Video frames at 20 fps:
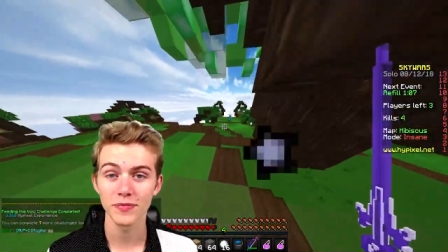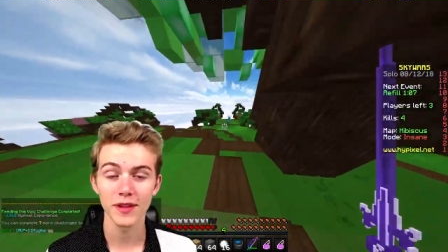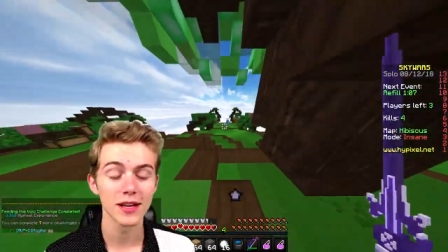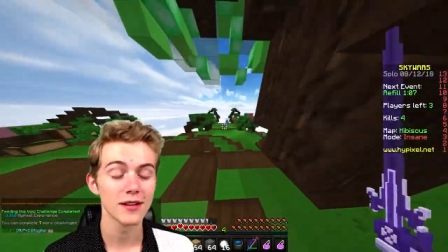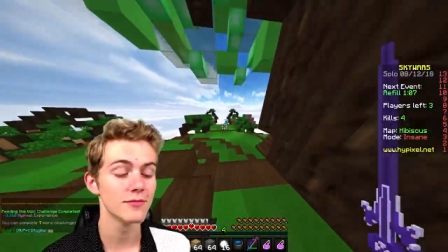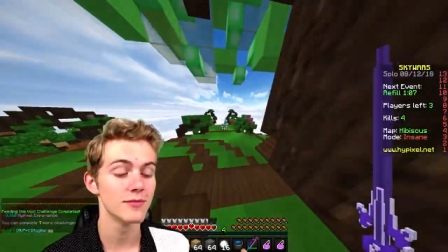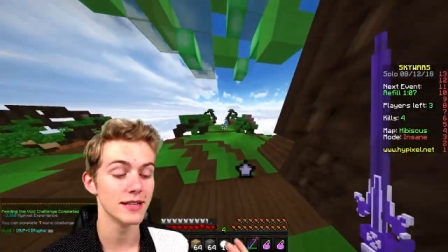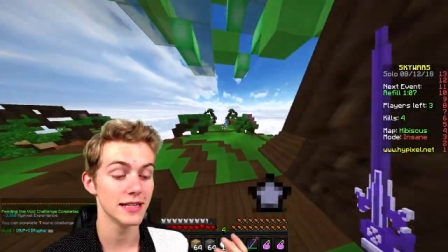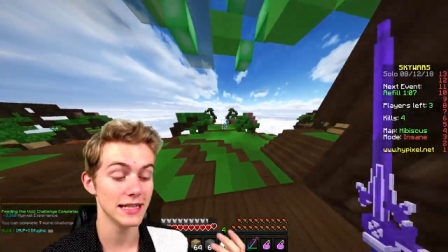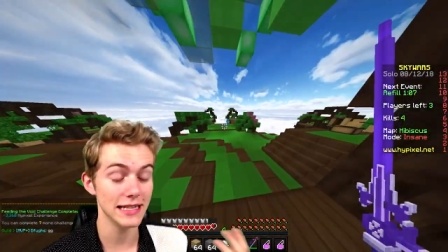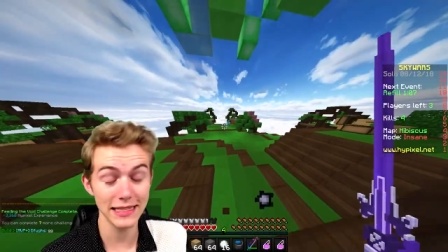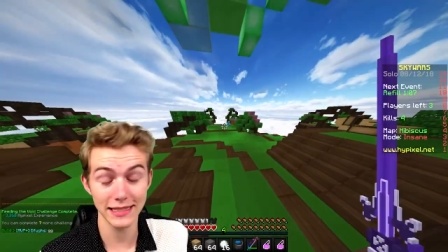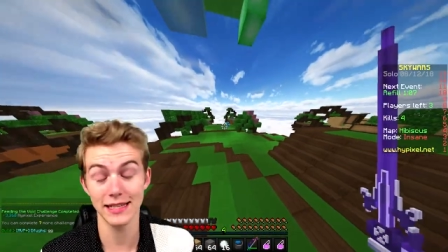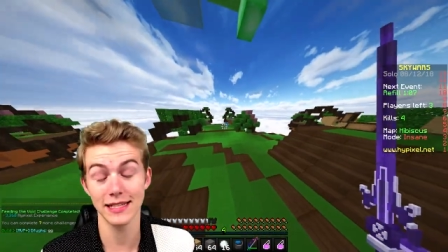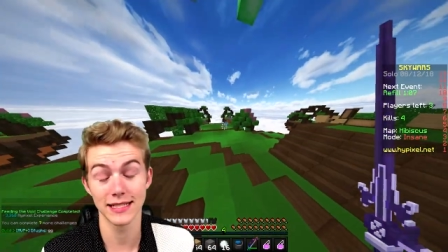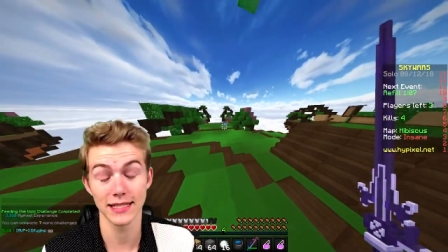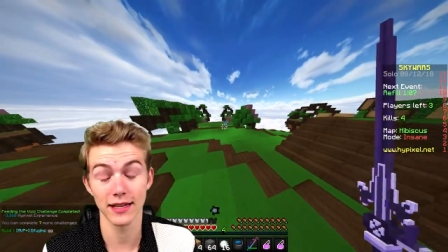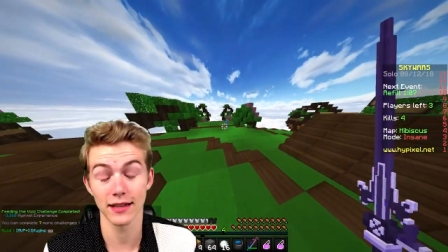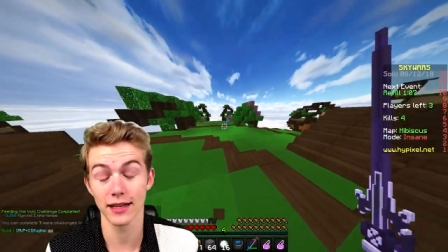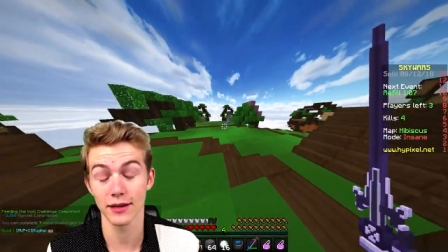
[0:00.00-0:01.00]
but he he
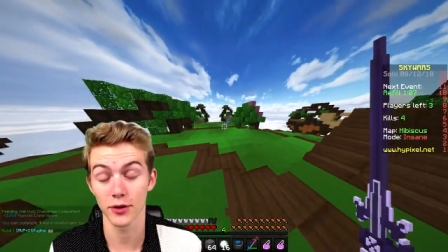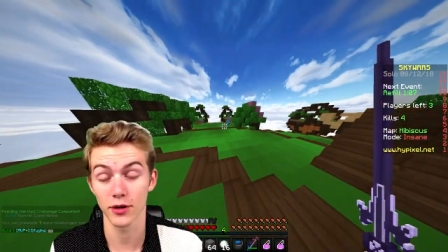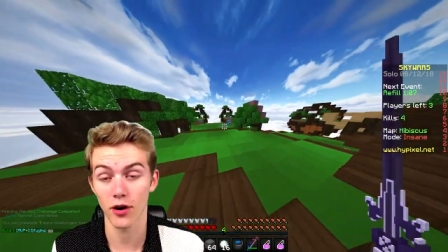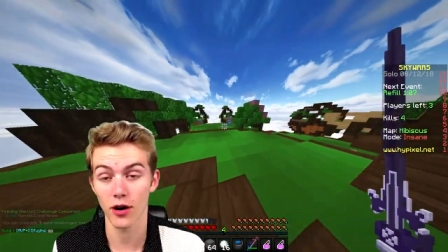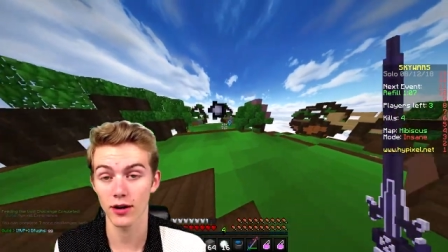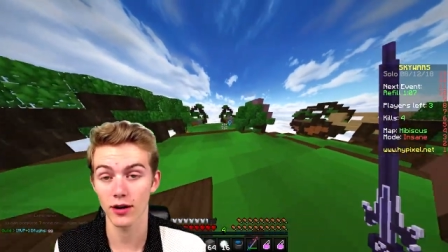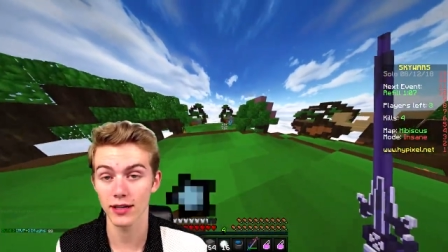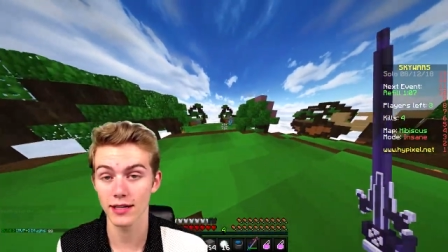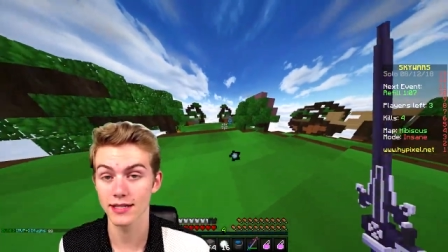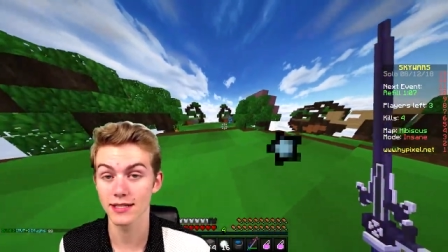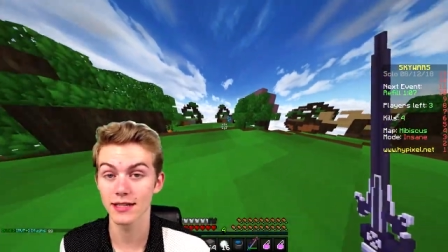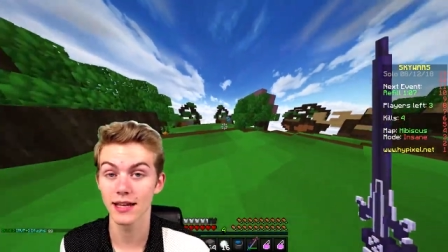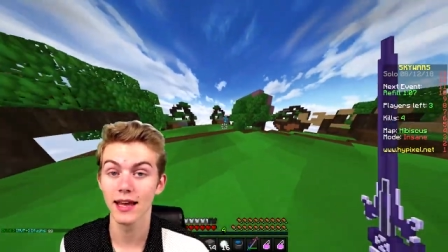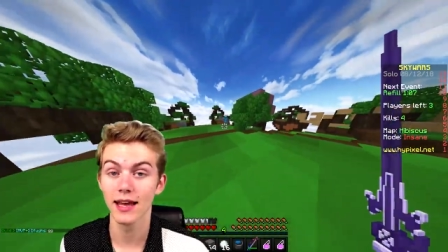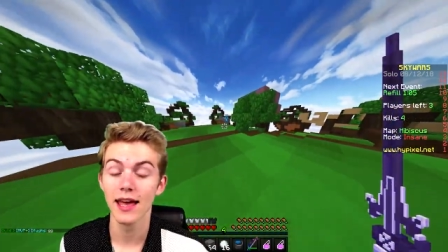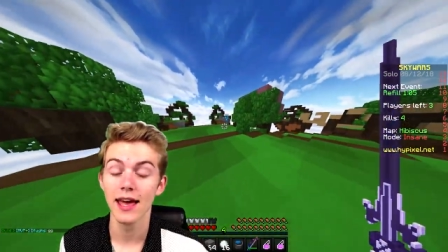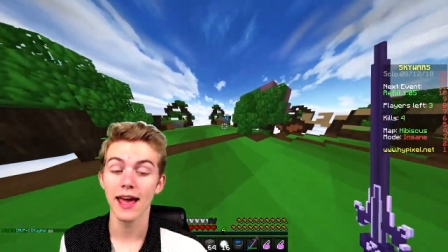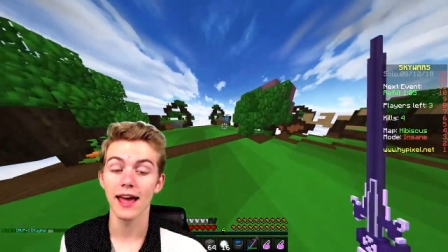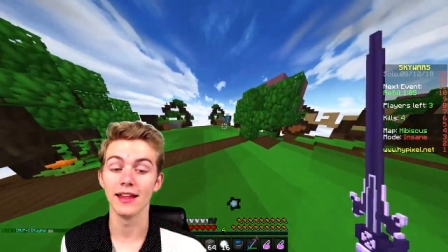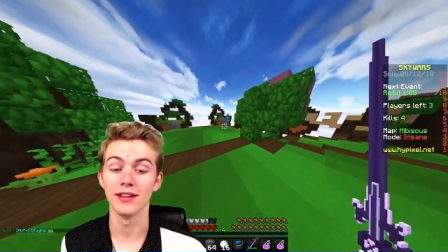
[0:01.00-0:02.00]
sang it regardless.
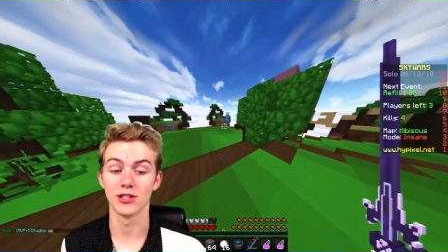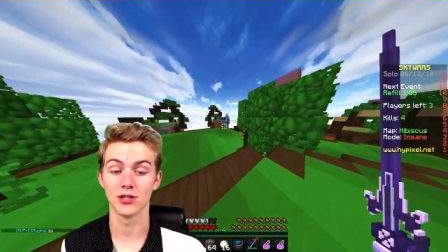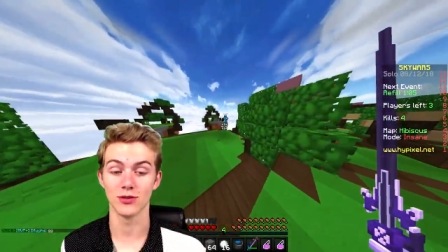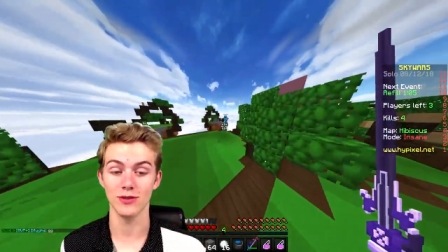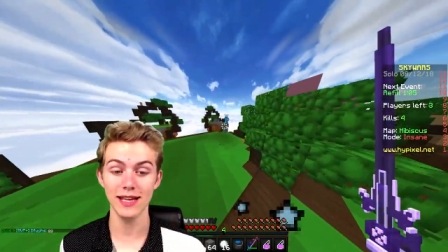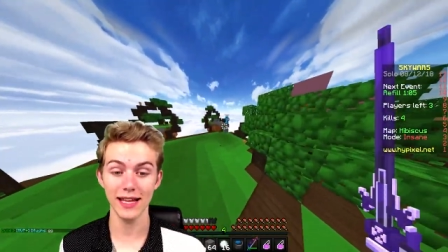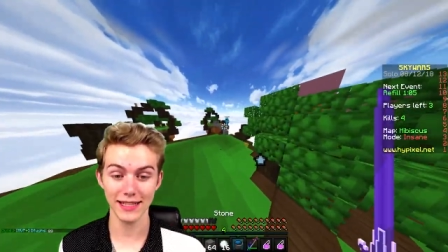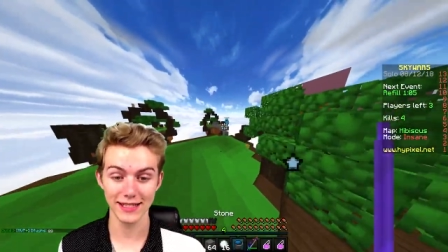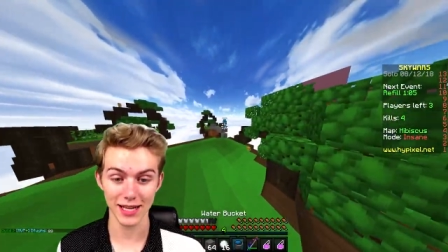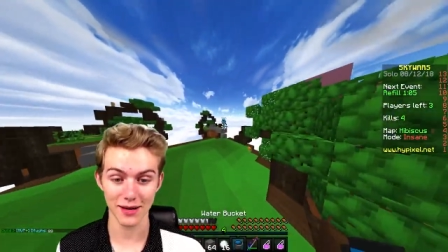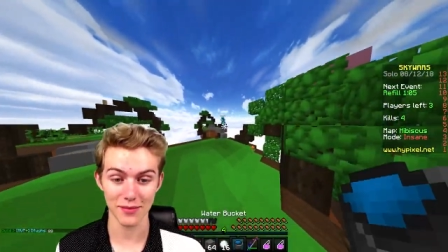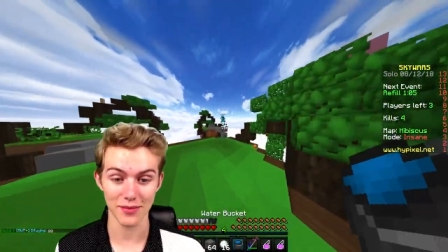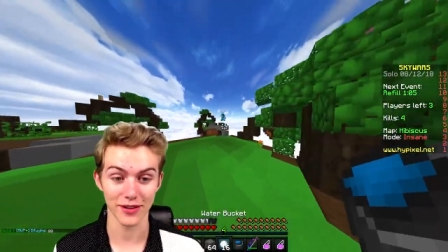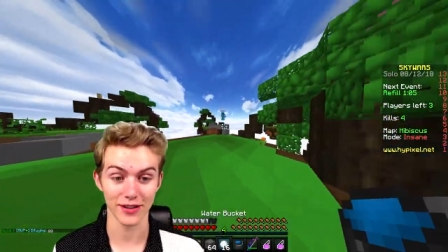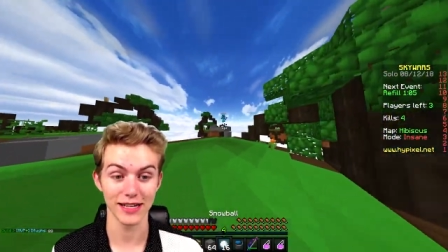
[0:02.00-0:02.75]
And so he gets up there,